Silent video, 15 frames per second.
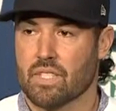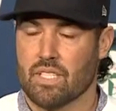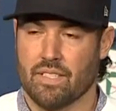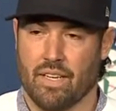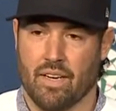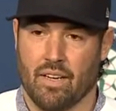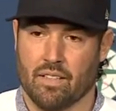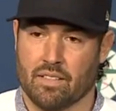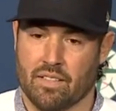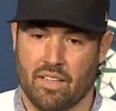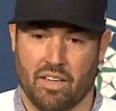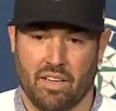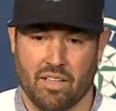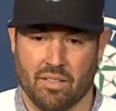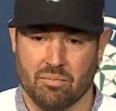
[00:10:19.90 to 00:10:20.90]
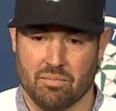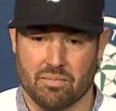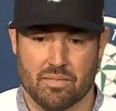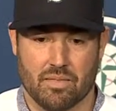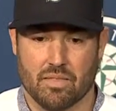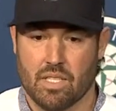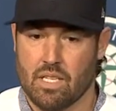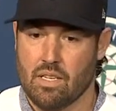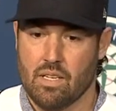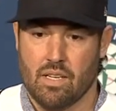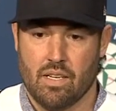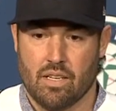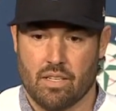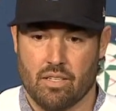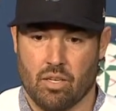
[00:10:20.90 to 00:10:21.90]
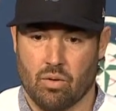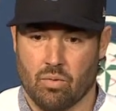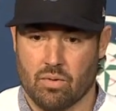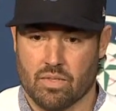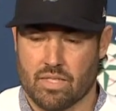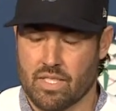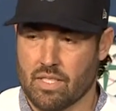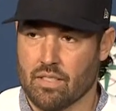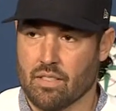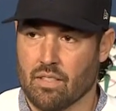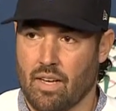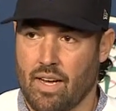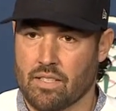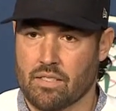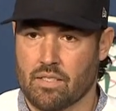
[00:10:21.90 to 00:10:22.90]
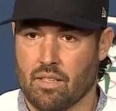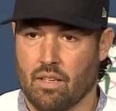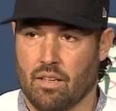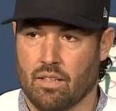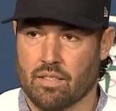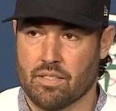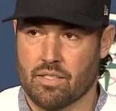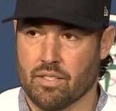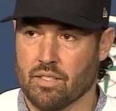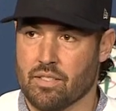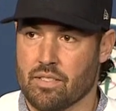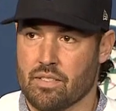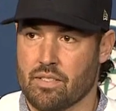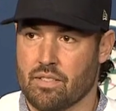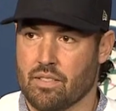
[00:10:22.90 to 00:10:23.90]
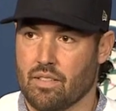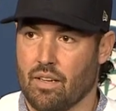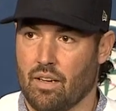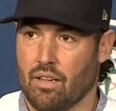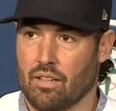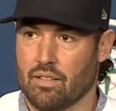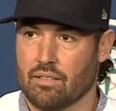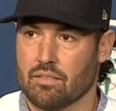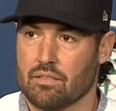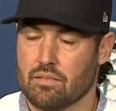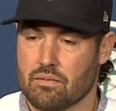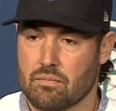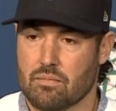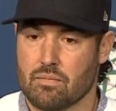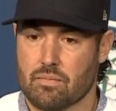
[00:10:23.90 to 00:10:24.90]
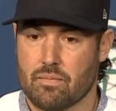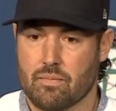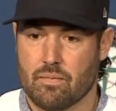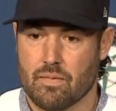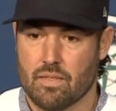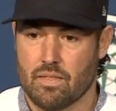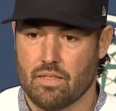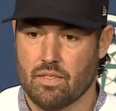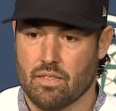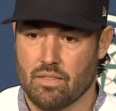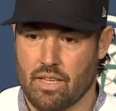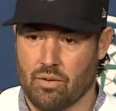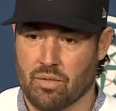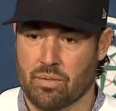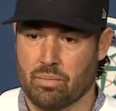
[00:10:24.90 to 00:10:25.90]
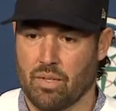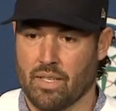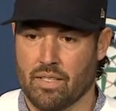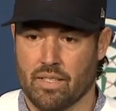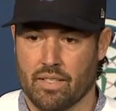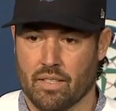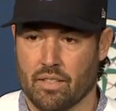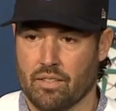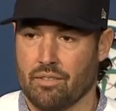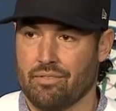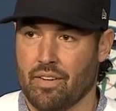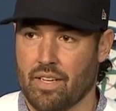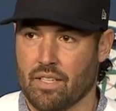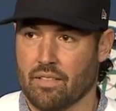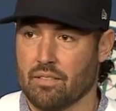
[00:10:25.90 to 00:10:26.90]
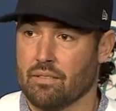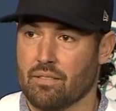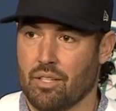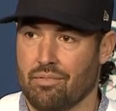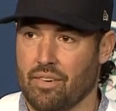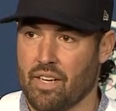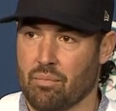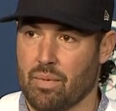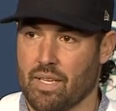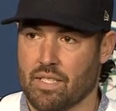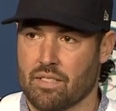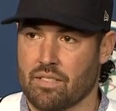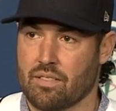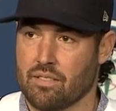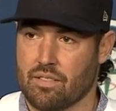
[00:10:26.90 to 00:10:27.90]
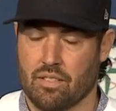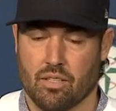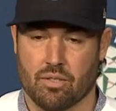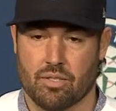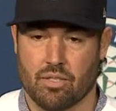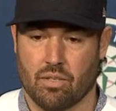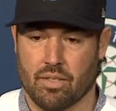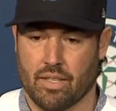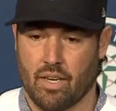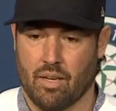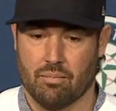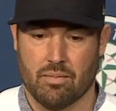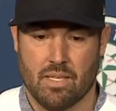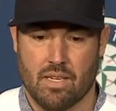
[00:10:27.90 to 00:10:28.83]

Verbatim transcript: Yeah, um, you know, seeing the last uh, series uh, that was played here, the fan the fan base, you know, showing up